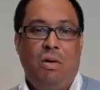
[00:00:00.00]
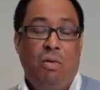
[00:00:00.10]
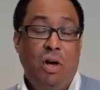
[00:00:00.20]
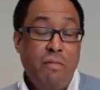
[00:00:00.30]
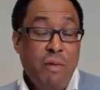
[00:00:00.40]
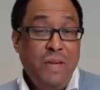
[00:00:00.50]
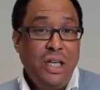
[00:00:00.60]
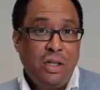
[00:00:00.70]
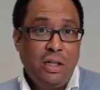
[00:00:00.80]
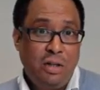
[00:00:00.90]
One of my
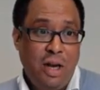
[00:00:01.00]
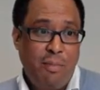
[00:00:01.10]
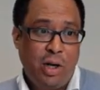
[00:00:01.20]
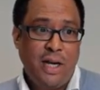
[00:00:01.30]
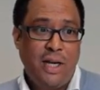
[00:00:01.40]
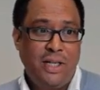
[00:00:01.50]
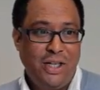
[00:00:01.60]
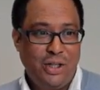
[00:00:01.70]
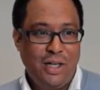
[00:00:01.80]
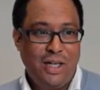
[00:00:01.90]
missions is to help
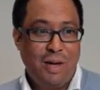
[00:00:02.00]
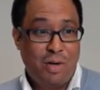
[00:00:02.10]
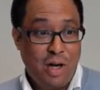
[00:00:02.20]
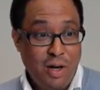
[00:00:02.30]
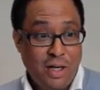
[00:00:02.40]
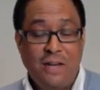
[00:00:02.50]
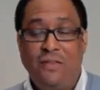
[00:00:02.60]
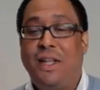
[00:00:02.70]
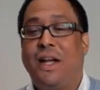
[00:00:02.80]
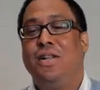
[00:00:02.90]
organizations adopt
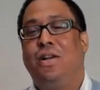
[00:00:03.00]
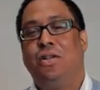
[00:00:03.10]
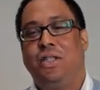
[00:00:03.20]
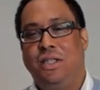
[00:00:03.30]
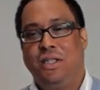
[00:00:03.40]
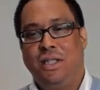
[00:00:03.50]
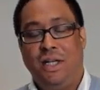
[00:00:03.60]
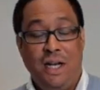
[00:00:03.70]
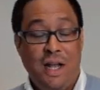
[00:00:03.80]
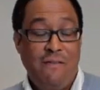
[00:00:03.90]
cloud-native technologies,
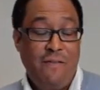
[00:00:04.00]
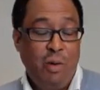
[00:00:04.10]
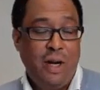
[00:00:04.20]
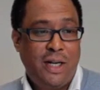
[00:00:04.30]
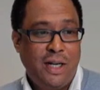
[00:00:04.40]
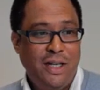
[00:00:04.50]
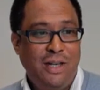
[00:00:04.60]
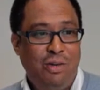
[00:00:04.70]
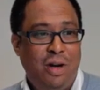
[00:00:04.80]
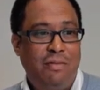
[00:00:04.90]
and I'm very
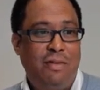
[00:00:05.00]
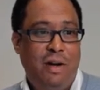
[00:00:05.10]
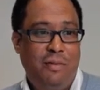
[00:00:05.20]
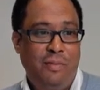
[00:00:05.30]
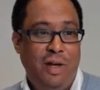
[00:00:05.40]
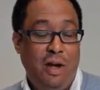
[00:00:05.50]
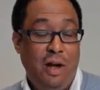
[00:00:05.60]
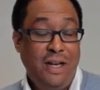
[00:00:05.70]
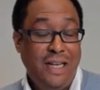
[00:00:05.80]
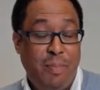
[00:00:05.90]
excited to have an
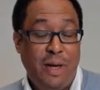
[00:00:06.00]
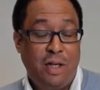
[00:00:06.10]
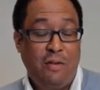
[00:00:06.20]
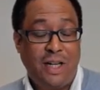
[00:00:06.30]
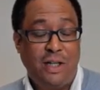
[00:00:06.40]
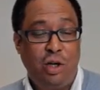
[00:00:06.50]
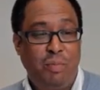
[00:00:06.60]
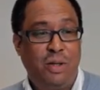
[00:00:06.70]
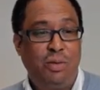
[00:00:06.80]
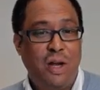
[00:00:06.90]
expert of that
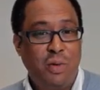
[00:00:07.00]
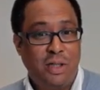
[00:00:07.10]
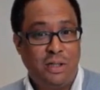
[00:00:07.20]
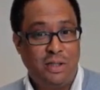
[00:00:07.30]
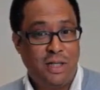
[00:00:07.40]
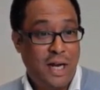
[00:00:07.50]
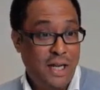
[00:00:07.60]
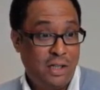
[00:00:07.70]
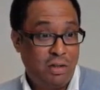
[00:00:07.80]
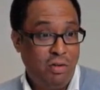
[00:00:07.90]
topic today with us,
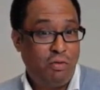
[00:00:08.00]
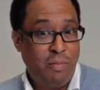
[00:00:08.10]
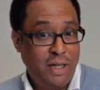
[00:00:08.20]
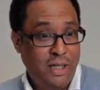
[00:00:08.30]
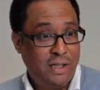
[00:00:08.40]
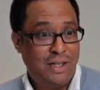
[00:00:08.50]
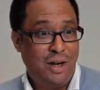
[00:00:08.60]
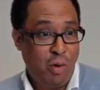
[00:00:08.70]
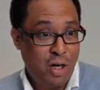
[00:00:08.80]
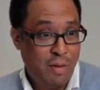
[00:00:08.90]
Alexandre from Enix.
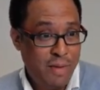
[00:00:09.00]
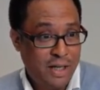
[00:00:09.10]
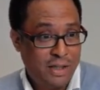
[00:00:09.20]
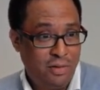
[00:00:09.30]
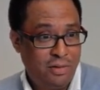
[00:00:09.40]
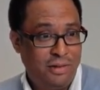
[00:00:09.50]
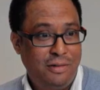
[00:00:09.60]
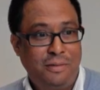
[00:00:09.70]
Welcome, Alexandre.